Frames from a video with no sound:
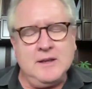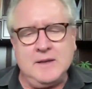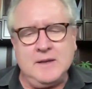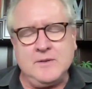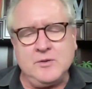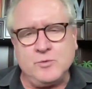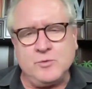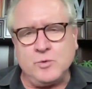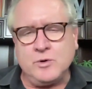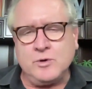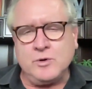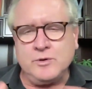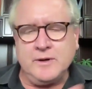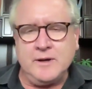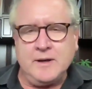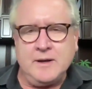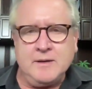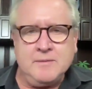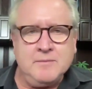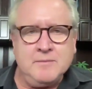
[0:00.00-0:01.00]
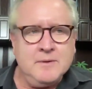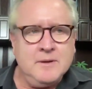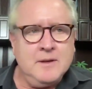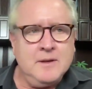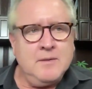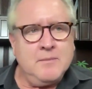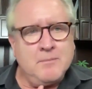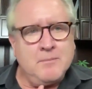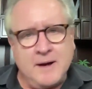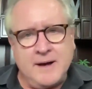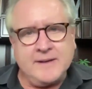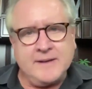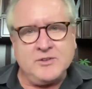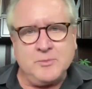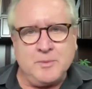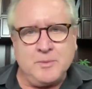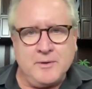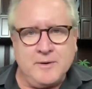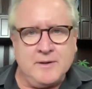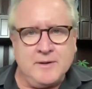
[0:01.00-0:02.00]
in this world and my
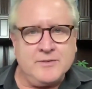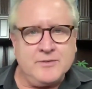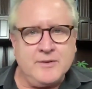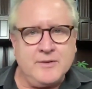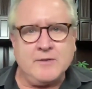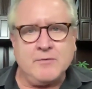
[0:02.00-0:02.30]
experience,